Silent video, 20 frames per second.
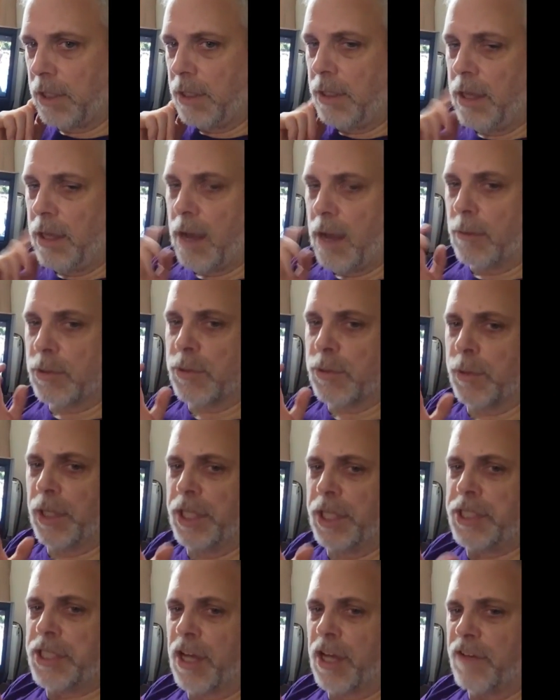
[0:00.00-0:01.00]
Yeah, it was
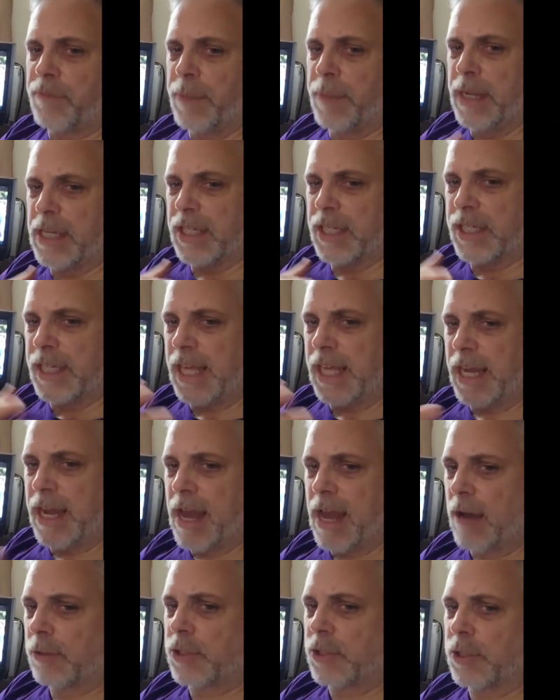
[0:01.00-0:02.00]
really tough because the
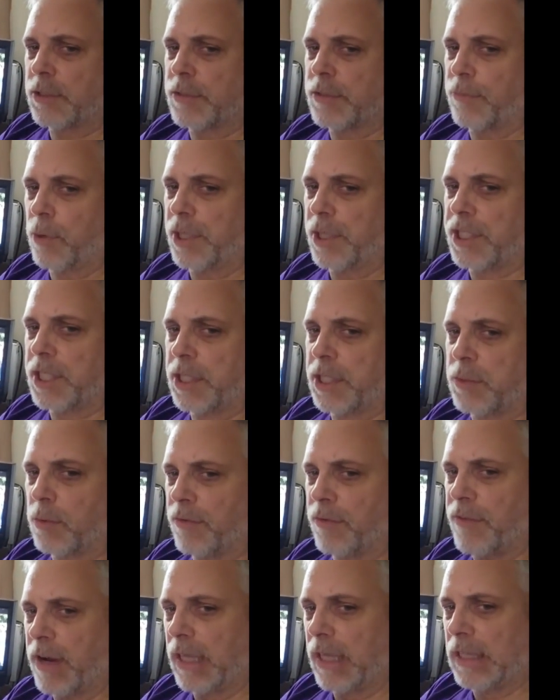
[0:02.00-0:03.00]
announcers' voices were
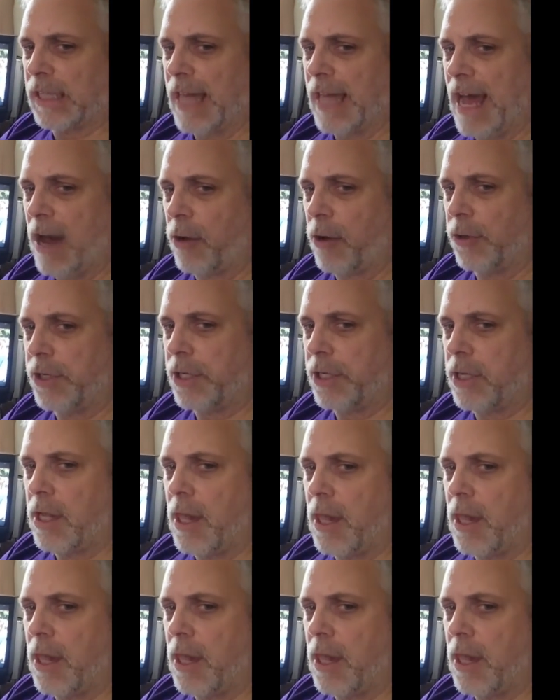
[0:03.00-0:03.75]
very loud,